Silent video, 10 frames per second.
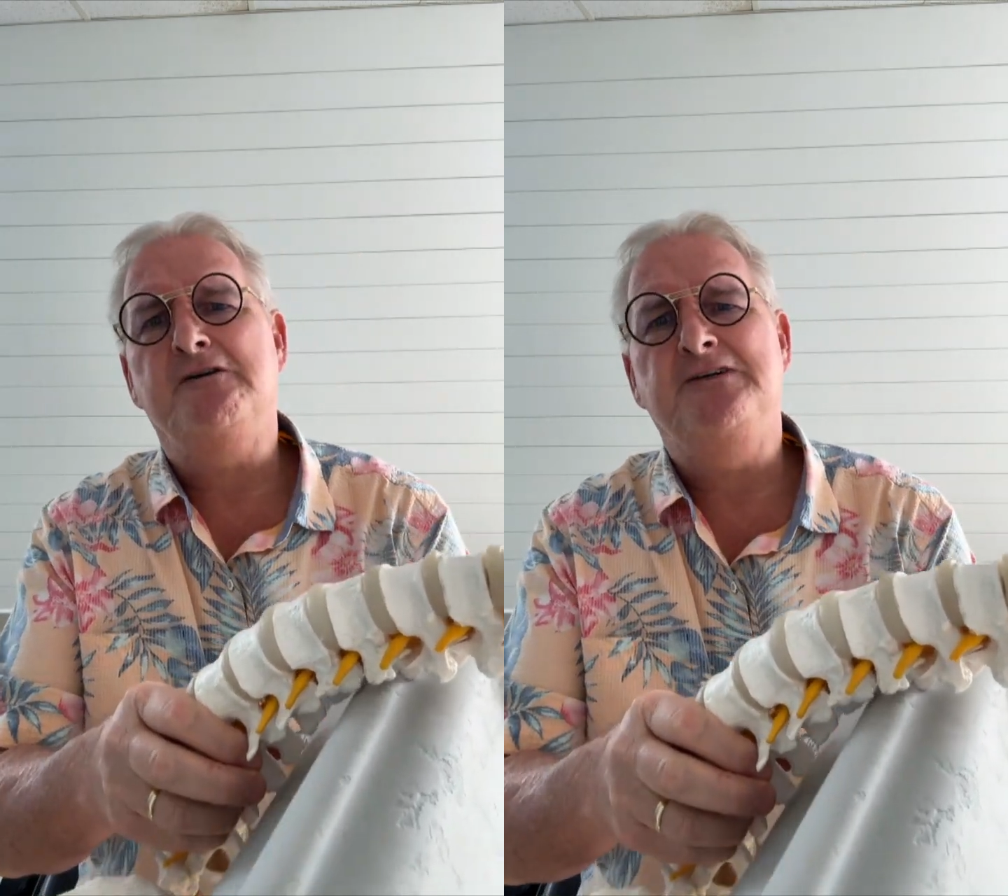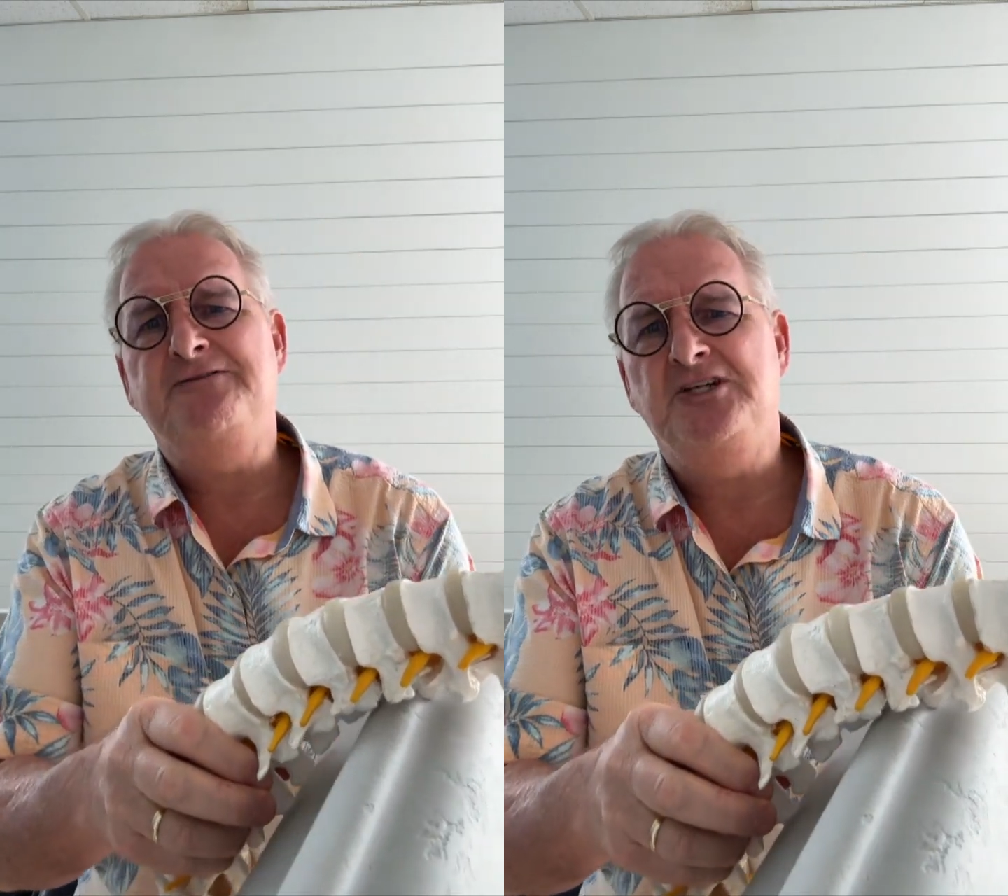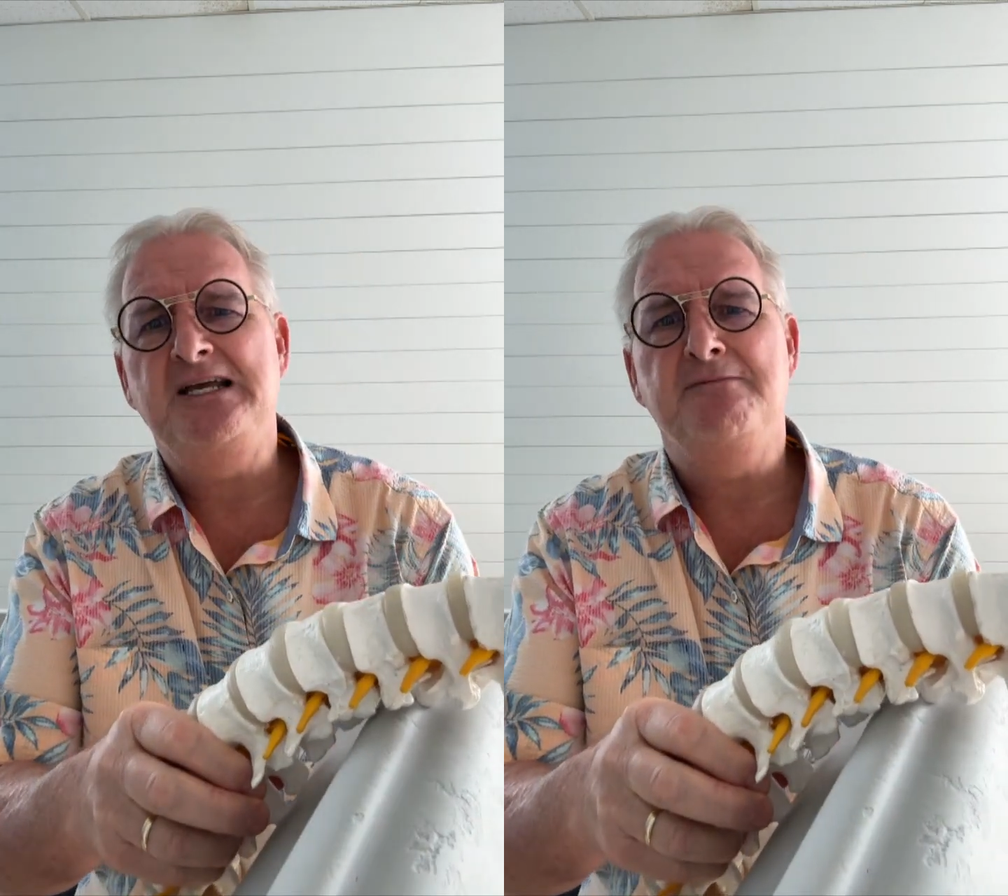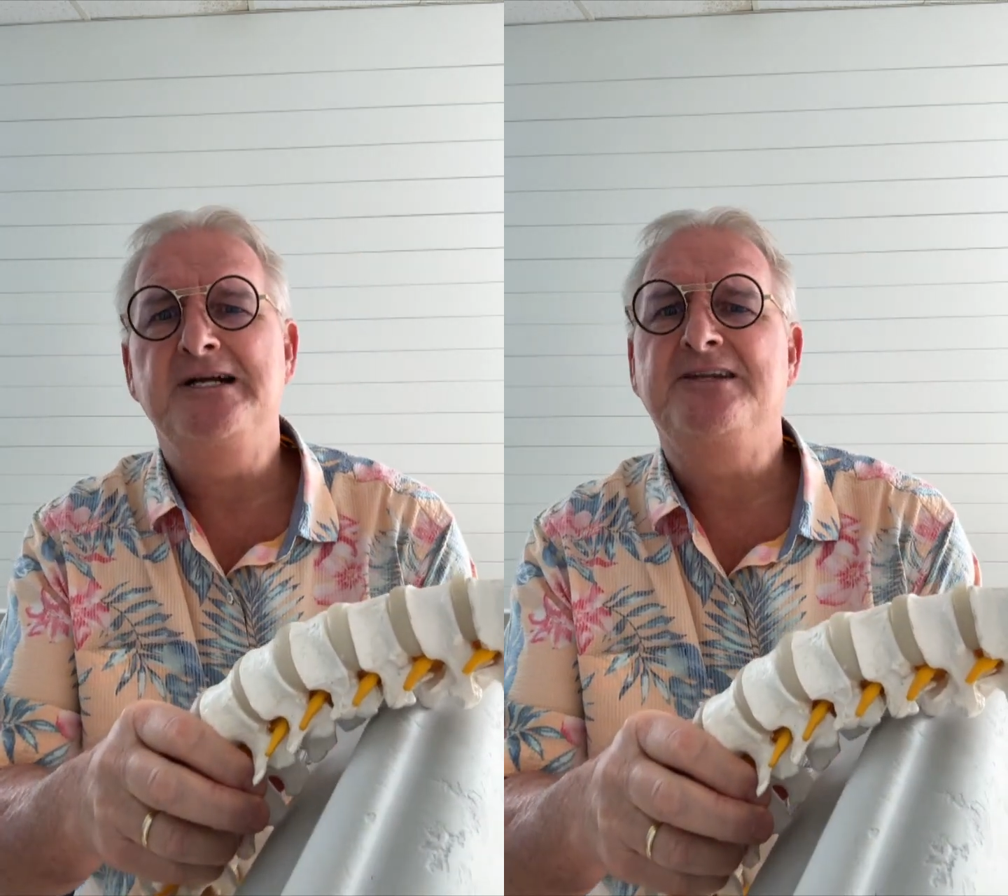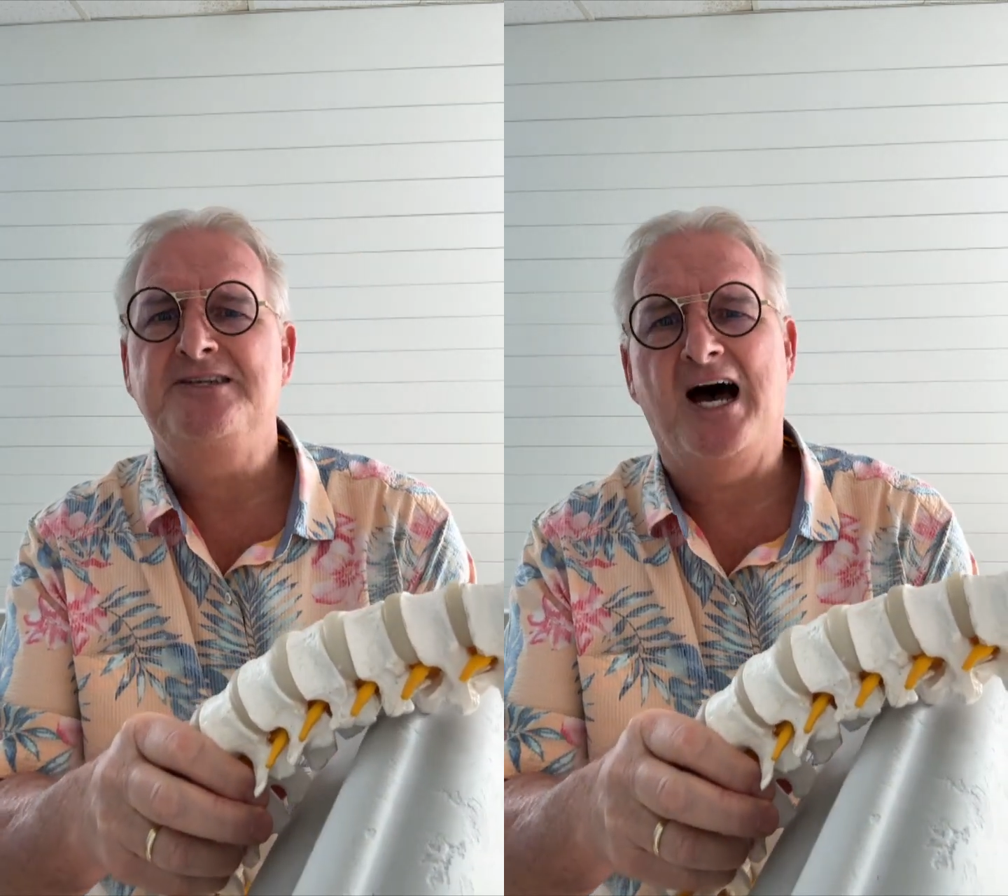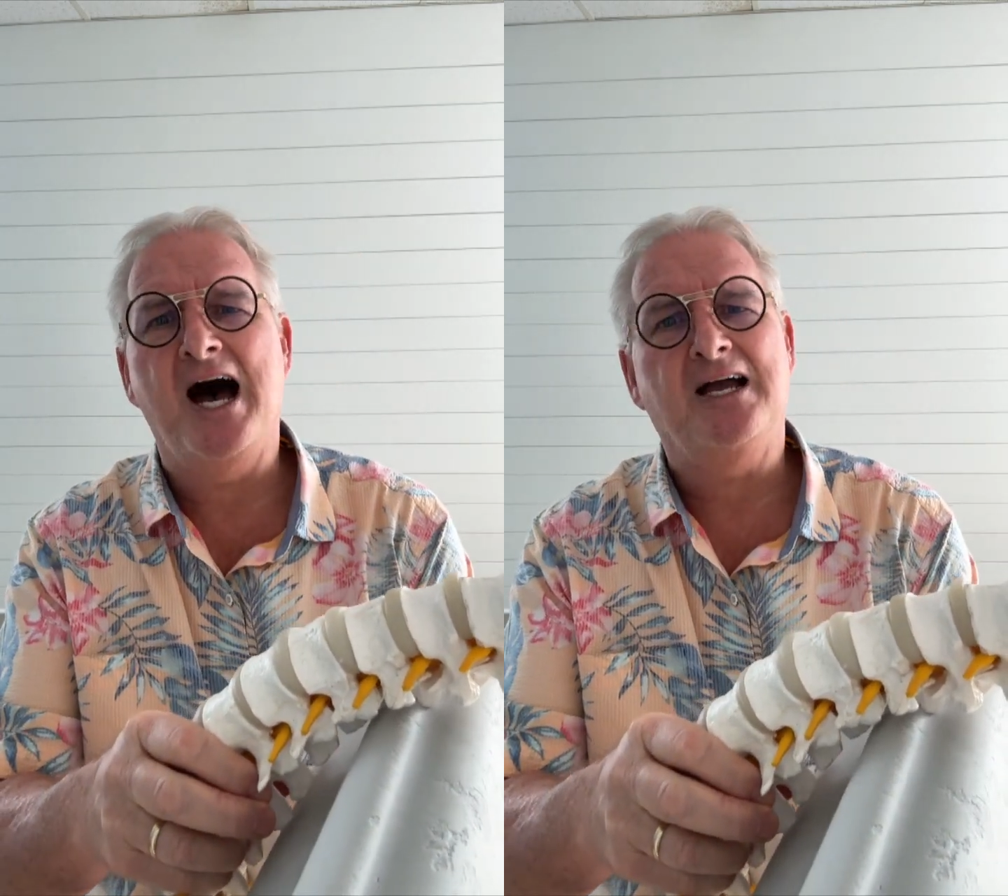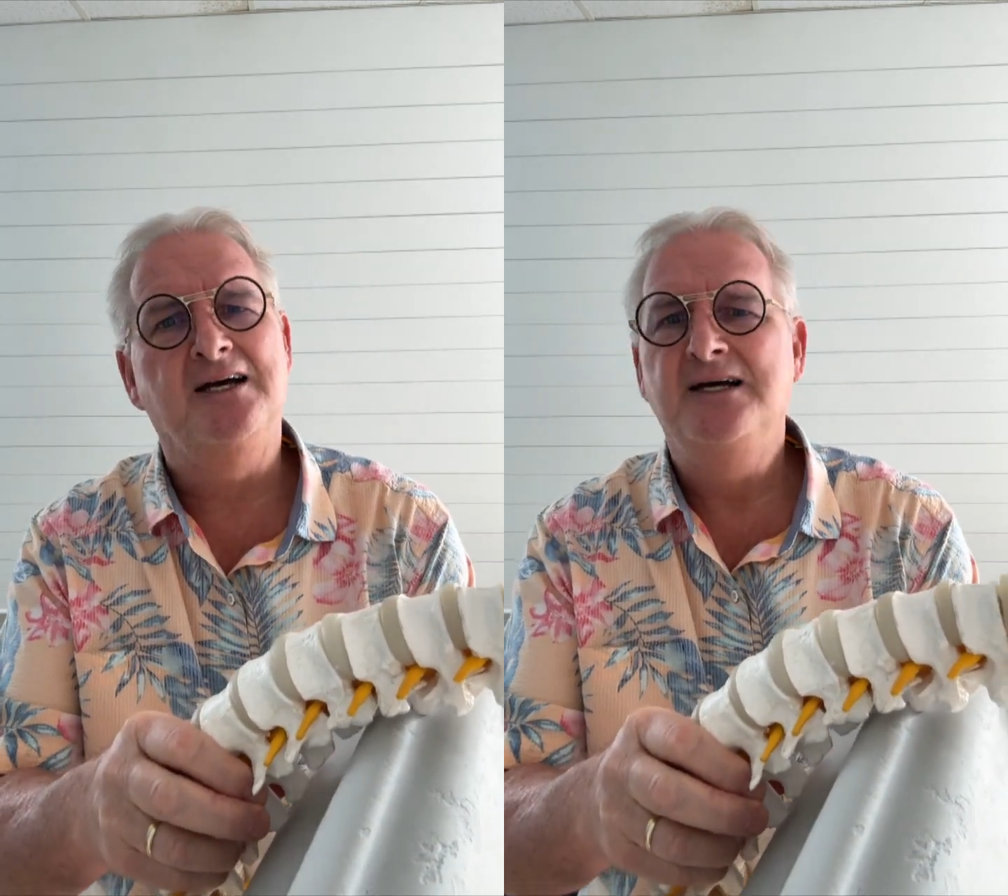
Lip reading: 15 minutes, doc.